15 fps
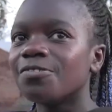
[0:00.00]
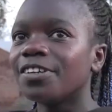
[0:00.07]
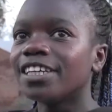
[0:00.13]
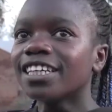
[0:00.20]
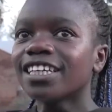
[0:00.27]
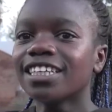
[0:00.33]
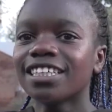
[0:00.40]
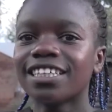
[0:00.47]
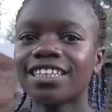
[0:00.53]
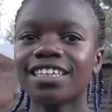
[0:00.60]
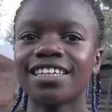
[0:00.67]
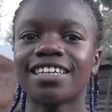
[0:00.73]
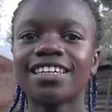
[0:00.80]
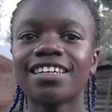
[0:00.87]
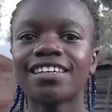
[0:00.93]
week.
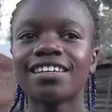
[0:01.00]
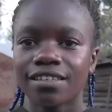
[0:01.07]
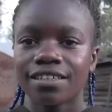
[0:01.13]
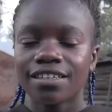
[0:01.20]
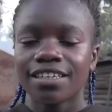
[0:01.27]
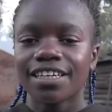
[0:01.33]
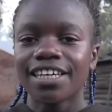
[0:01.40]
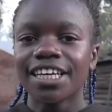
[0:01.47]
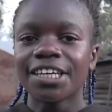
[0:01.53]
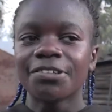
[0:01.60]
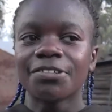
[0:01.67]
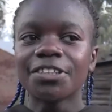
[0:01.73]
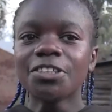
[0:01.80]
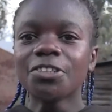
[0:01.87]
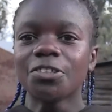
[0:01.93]
I
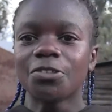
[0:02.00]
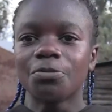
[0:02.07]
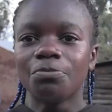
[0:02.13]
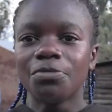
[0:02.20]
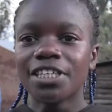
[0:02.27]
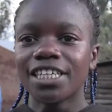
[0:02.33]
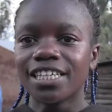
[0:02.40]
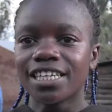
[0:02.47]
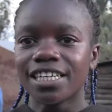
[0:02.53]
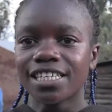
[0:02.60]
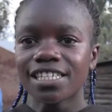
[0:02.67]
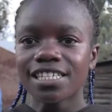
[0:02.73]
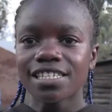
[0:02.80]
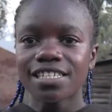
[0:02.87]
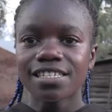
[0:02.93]
want to be a
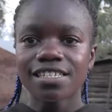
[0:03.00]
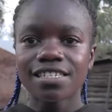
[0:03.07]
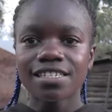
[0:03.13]
nurse.